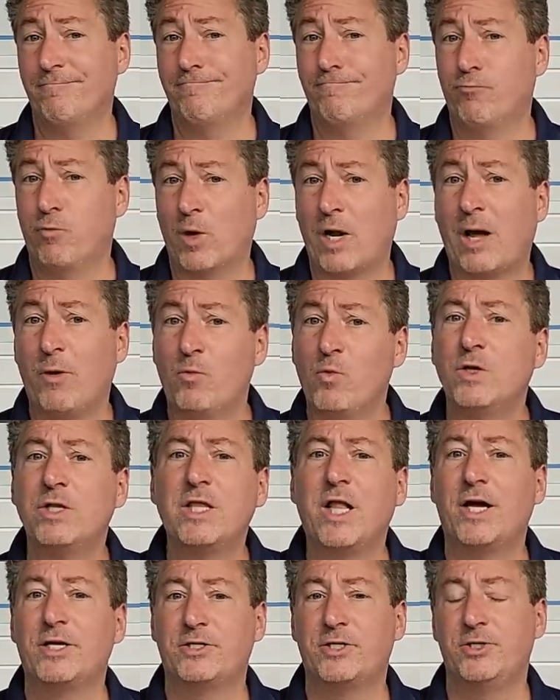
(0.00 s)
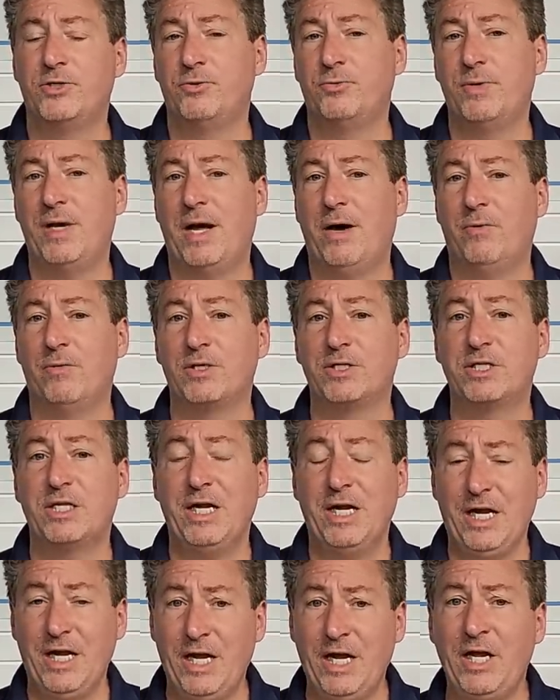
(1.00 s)
what I would like to do now is
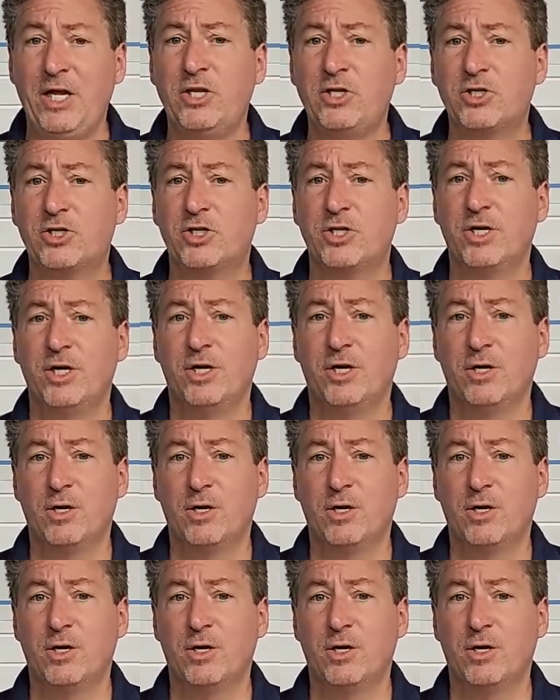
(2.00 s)
each